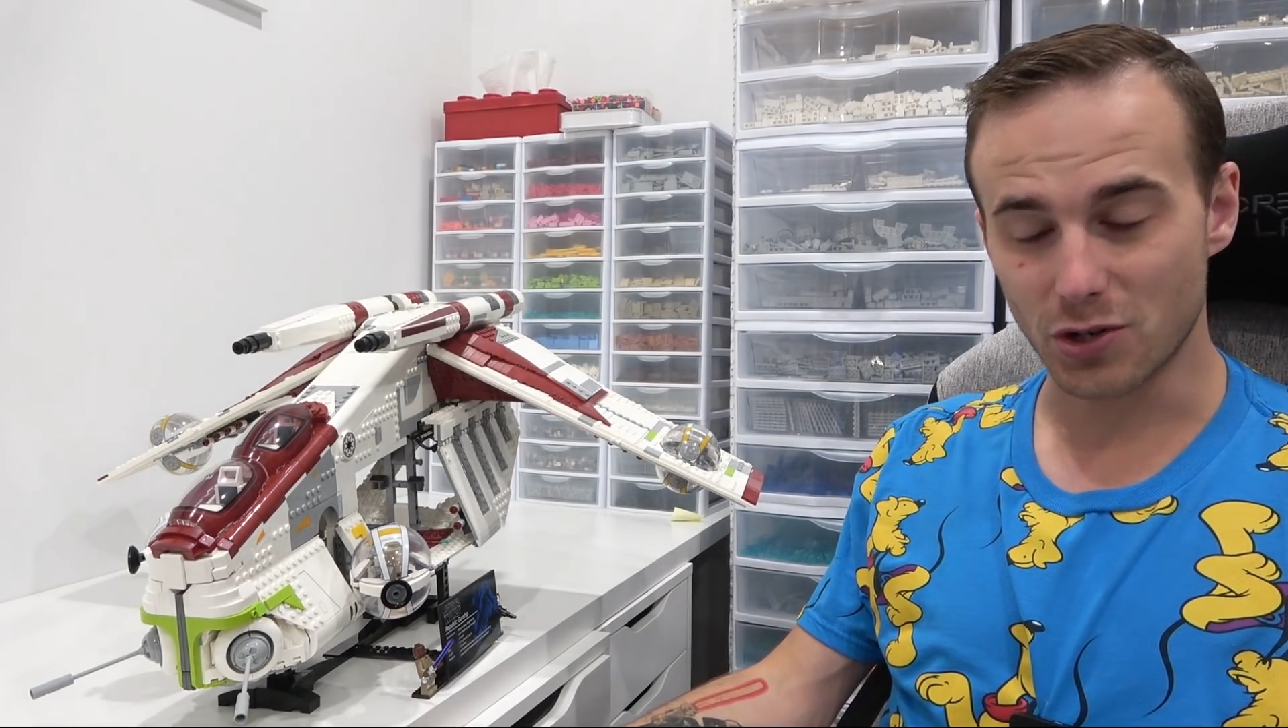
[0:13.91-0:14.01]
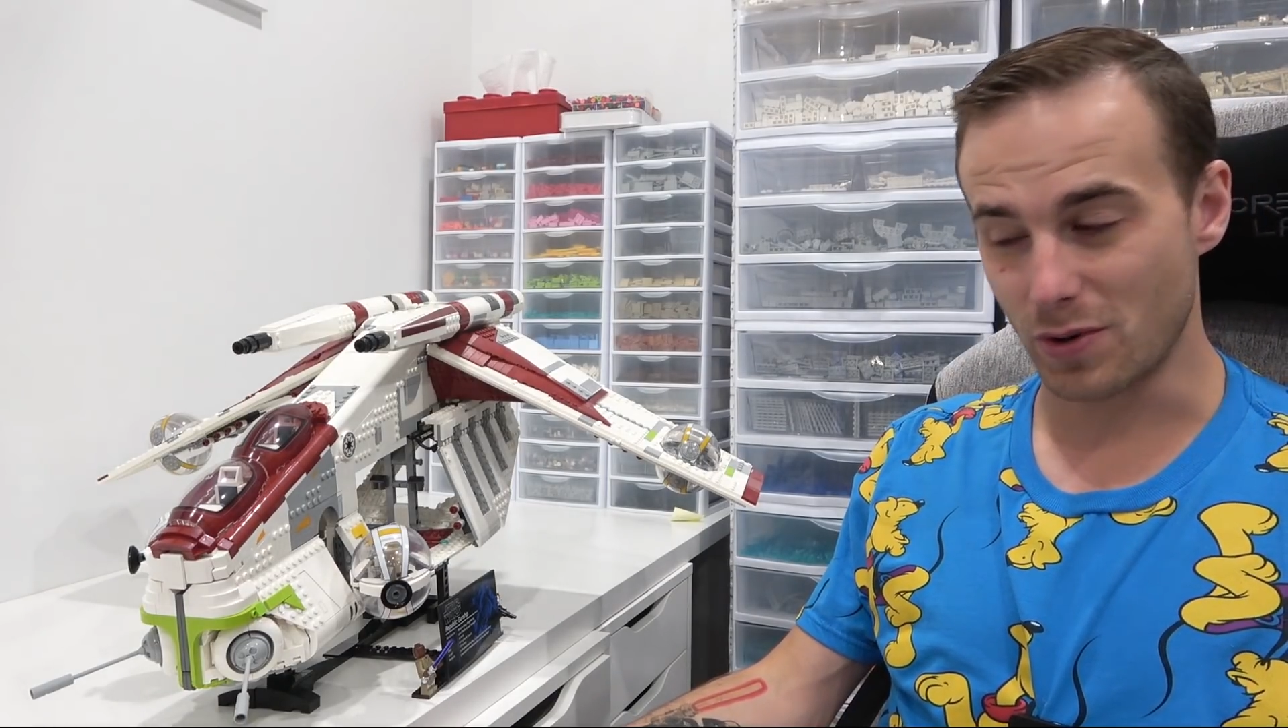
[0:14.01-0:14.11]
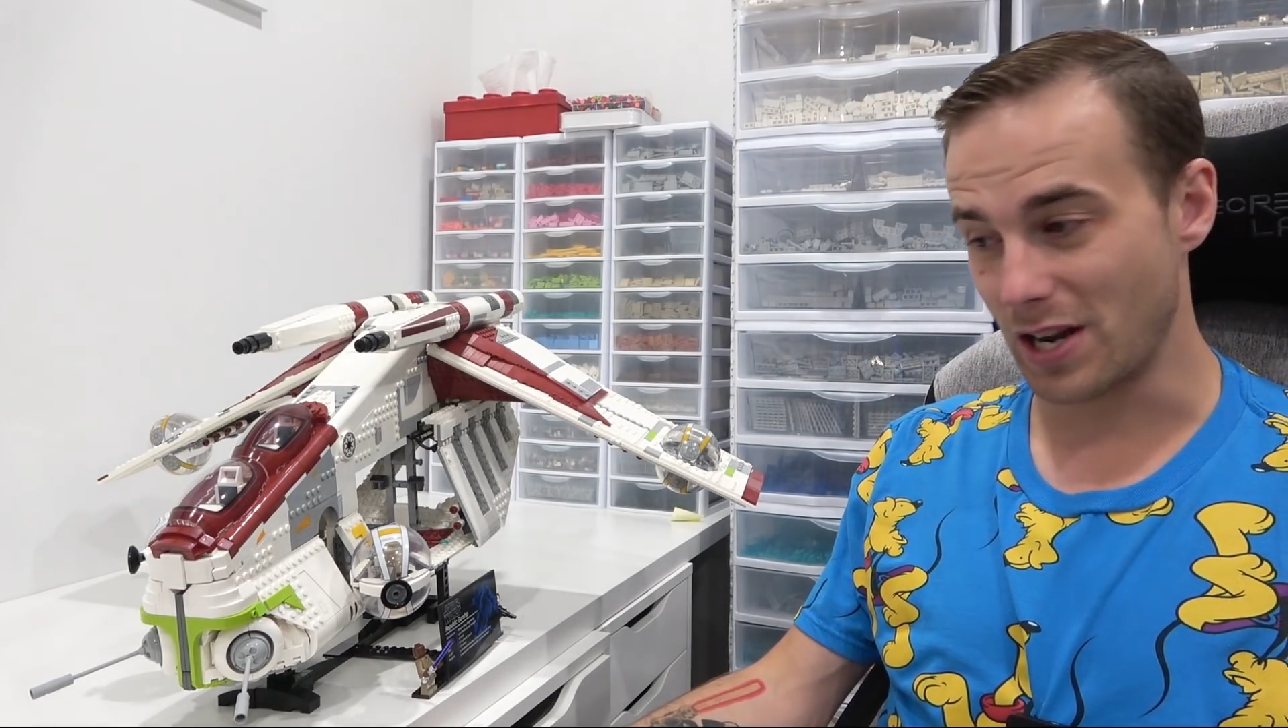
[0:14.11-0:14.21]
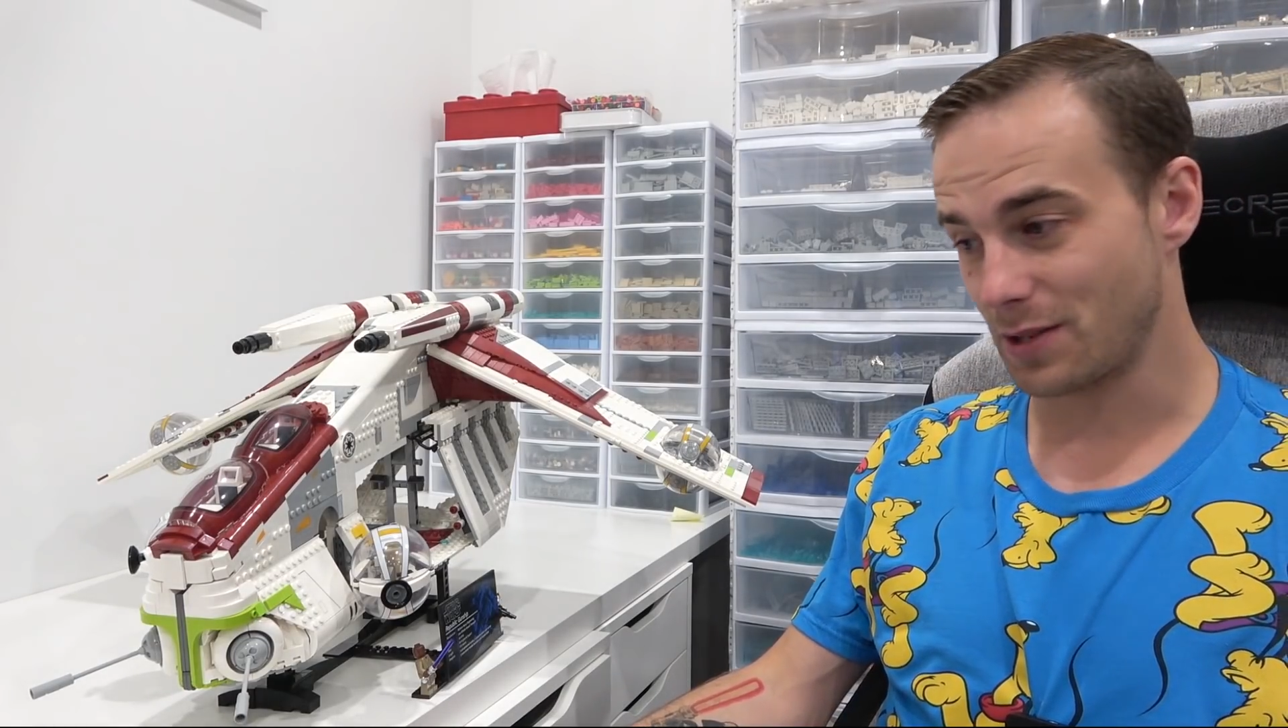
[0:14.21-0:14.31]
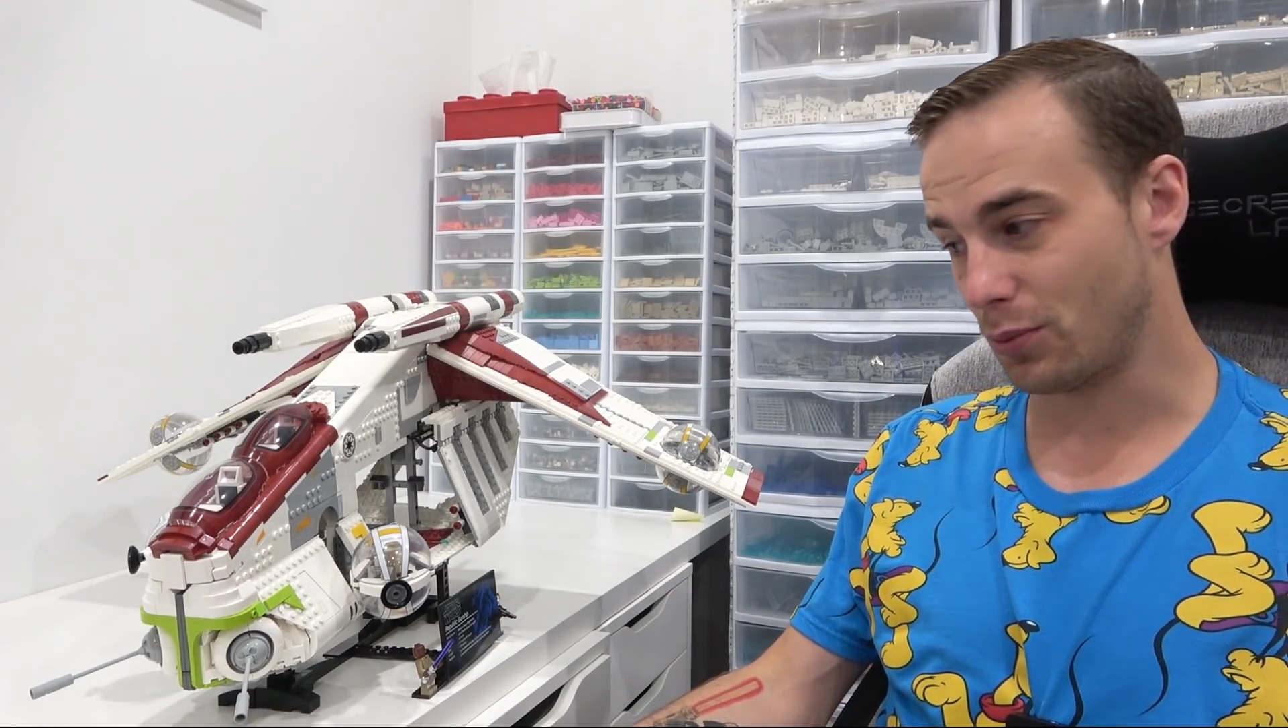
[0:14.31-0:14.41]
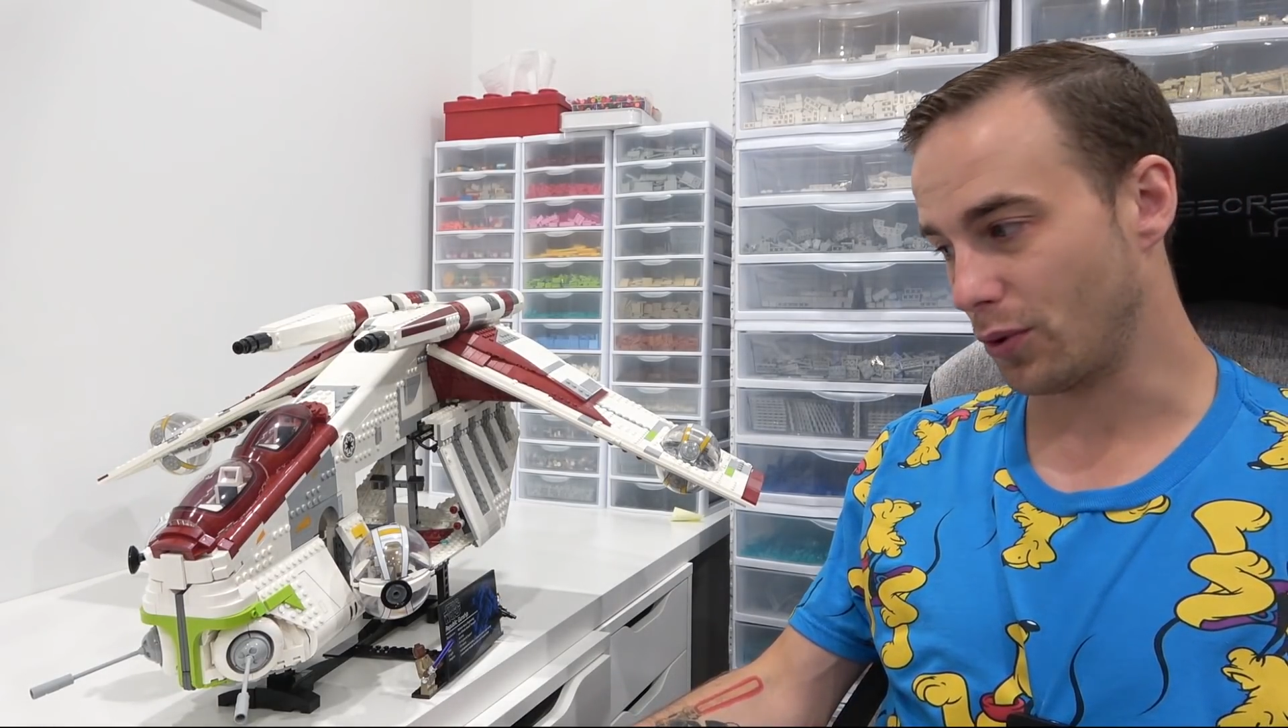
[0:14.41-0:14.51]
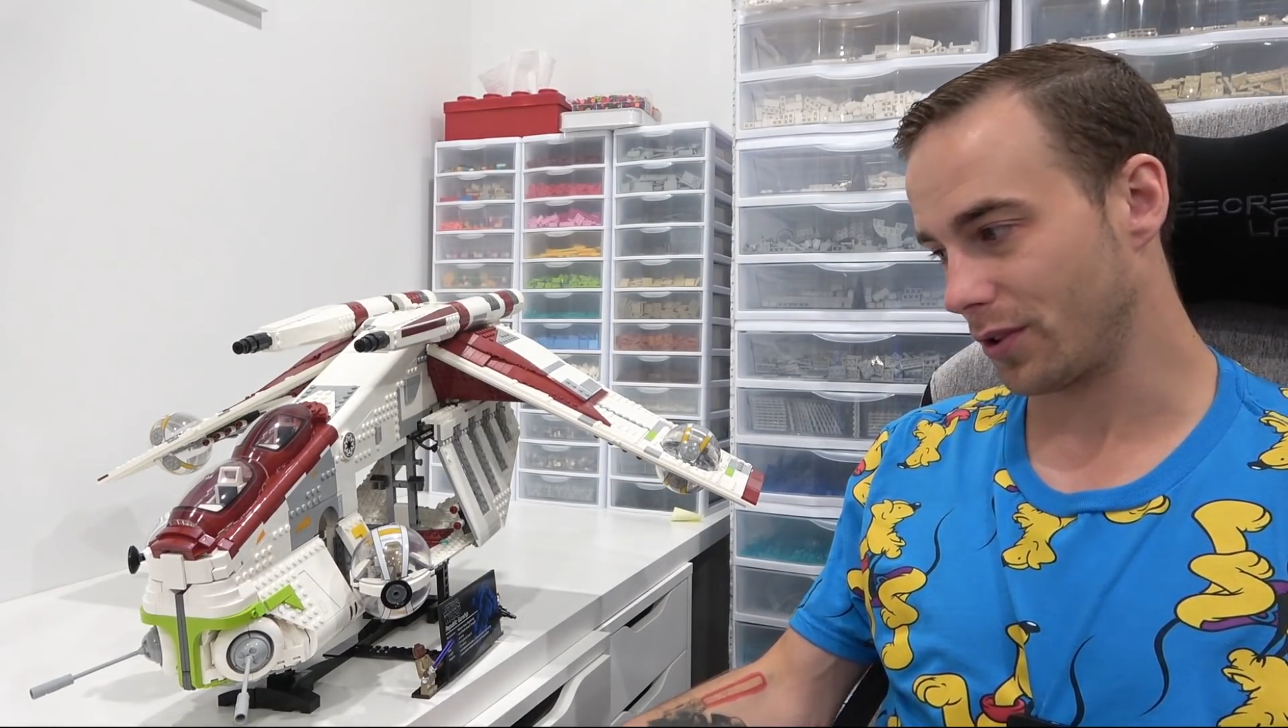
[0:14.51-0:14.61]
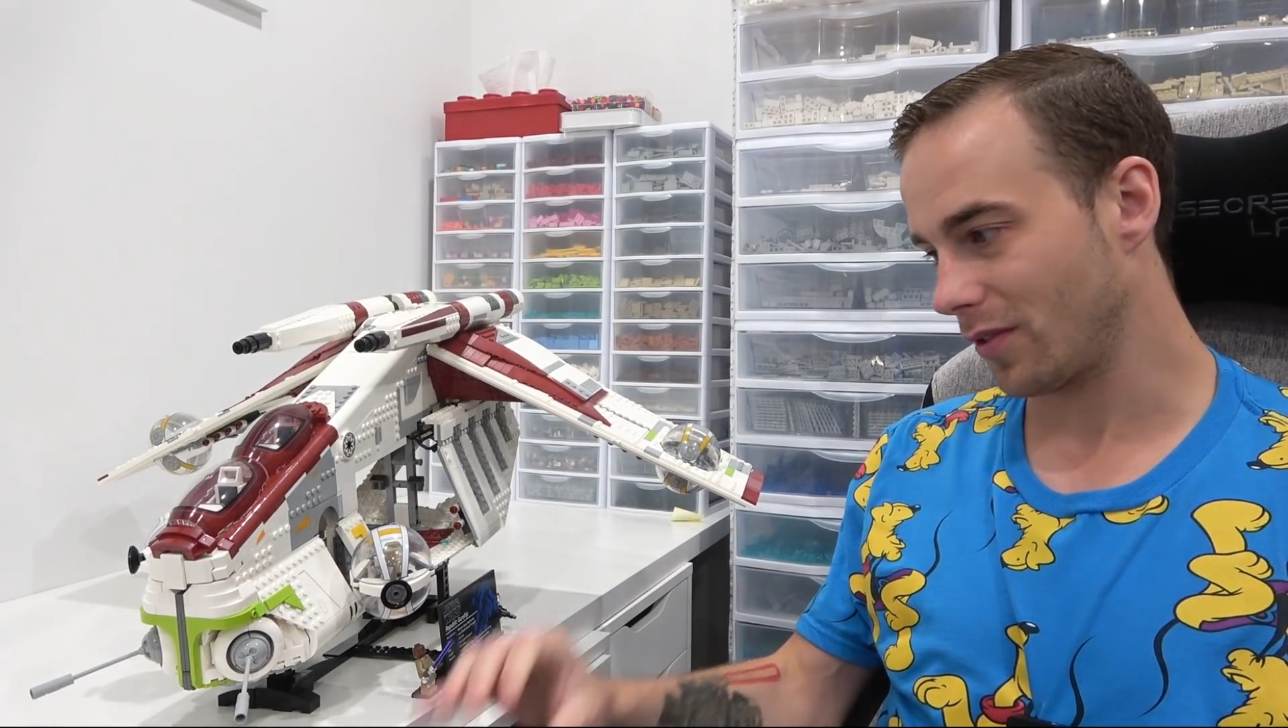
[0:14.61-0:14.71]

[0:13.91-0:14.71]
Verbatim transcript: Transport.